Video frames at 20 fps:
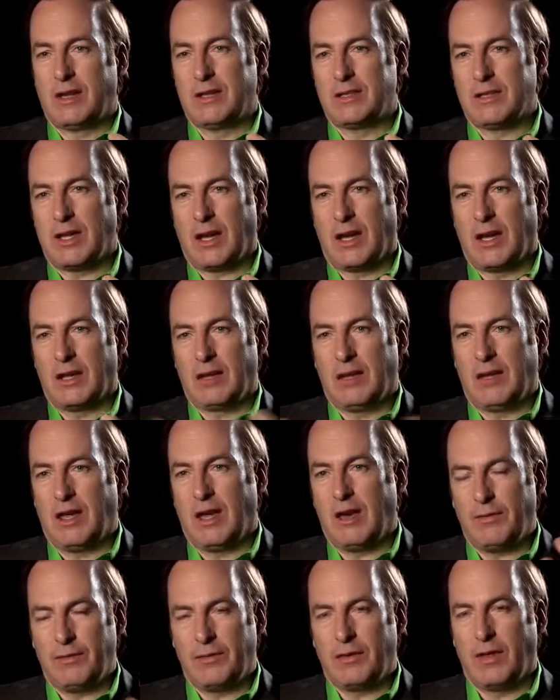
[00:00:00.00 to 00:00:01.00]
it's like a
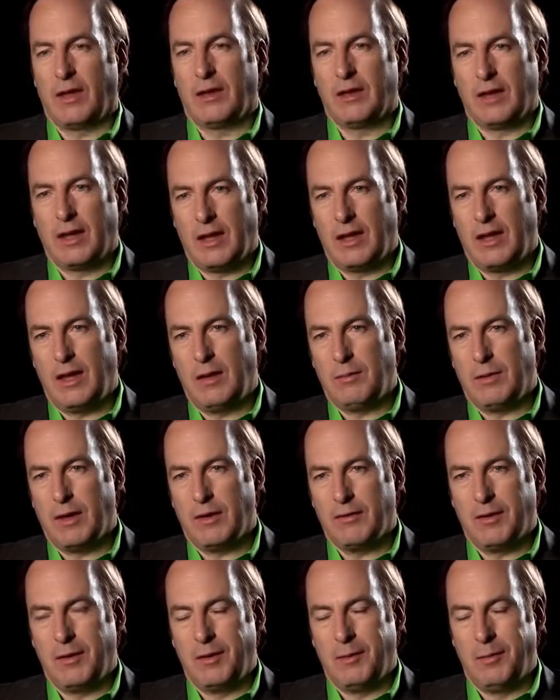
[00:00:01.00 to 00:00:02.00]
gift that they keep
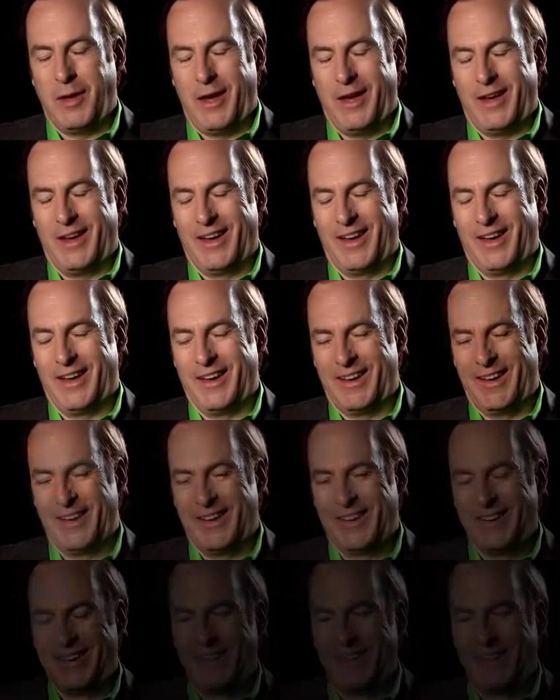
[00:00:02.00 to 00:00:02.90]
giving to me.